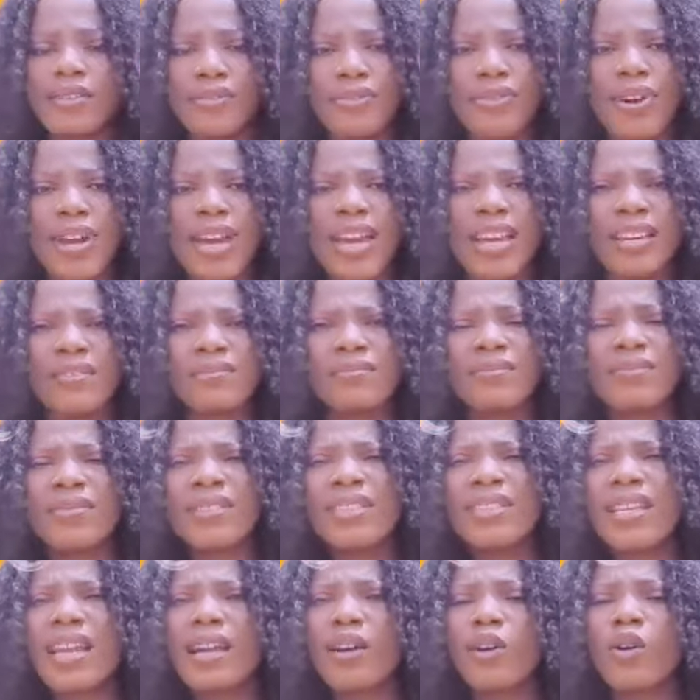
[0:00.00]
gray,
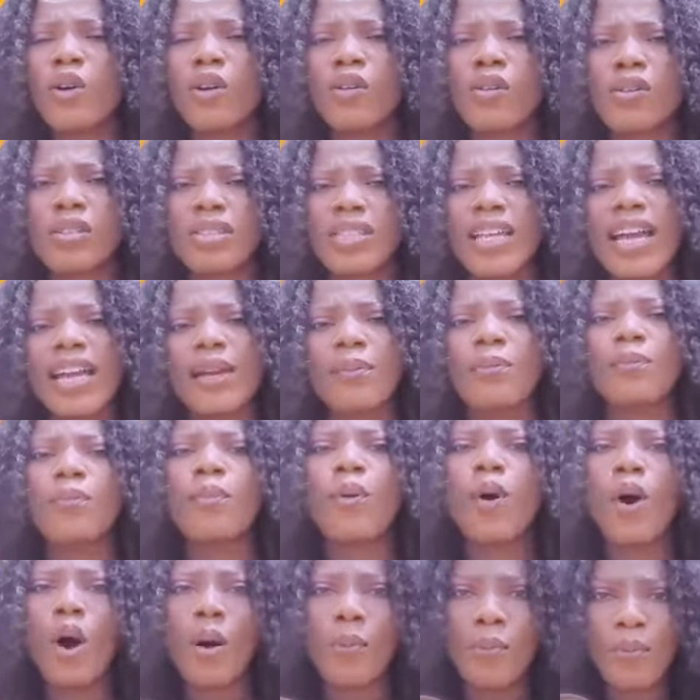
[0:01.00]
colors like
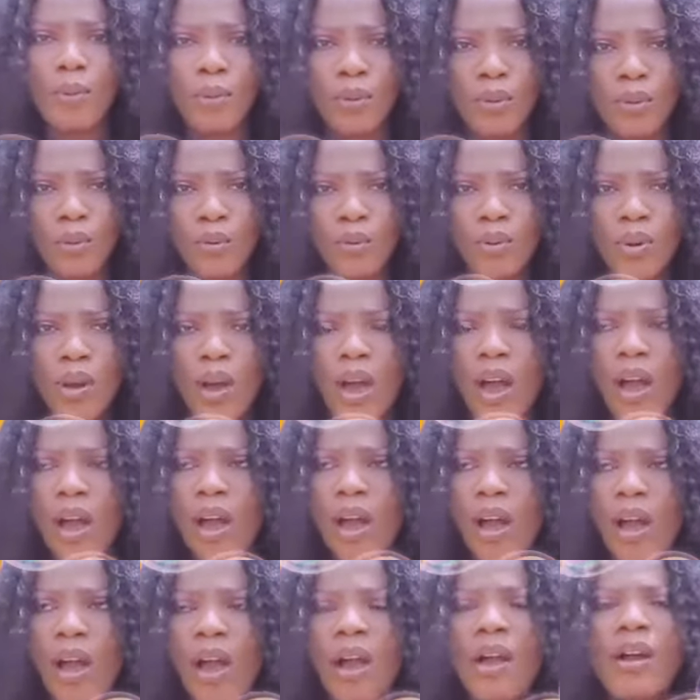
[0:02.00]
purple.
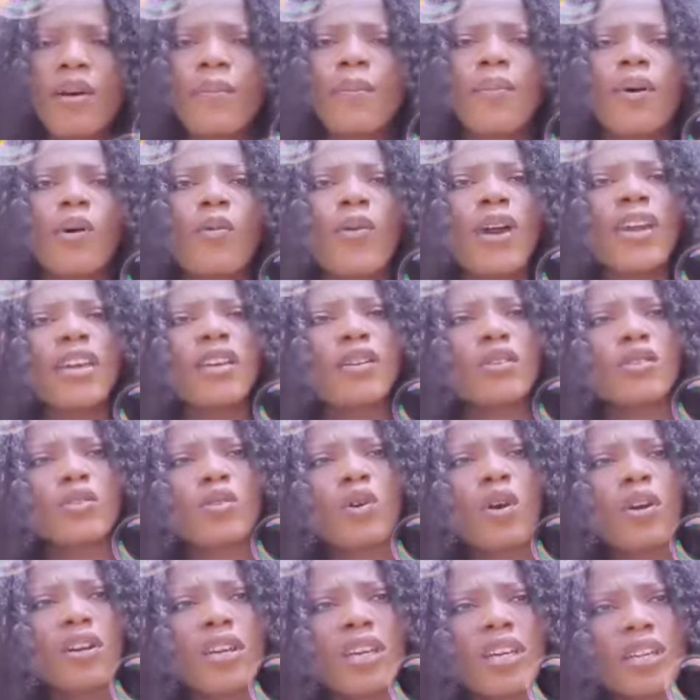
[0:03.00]
But when you're
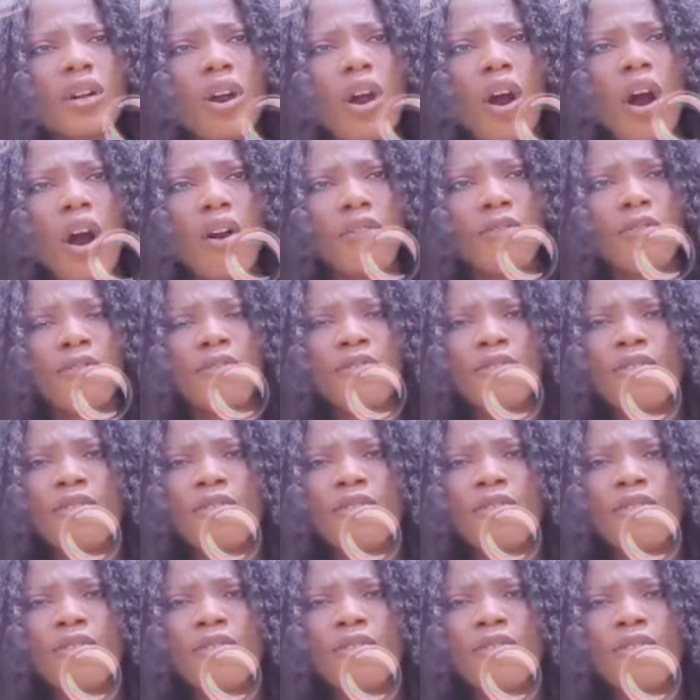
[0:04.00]
talking of